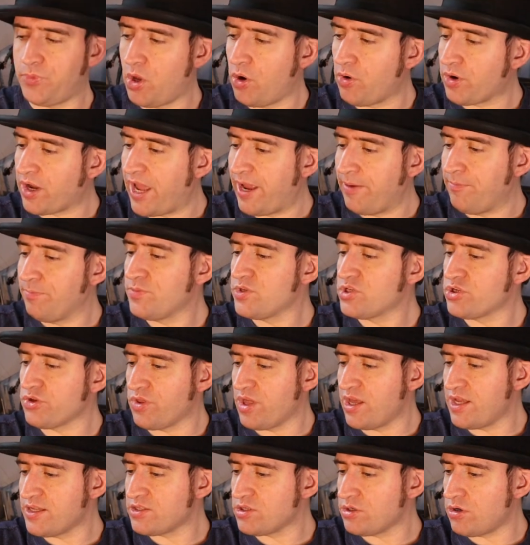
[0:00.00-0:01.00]
Okay, so
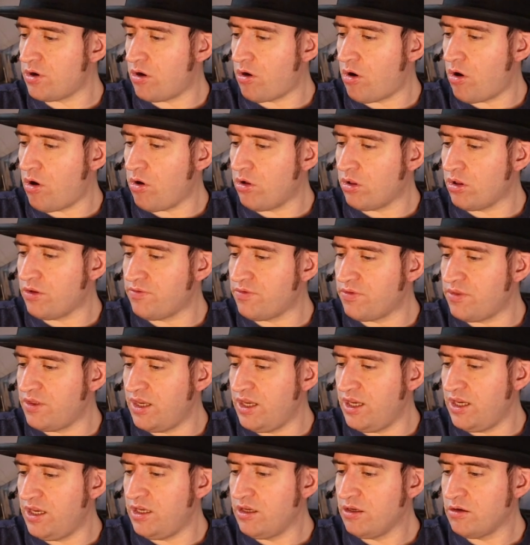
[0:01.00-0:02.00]
that's all of
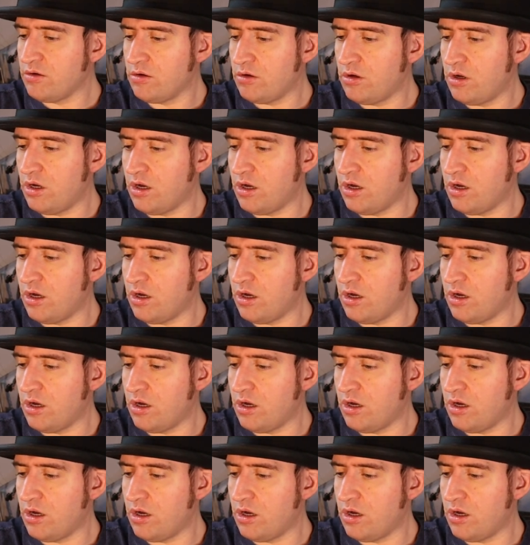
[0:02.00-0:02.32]
the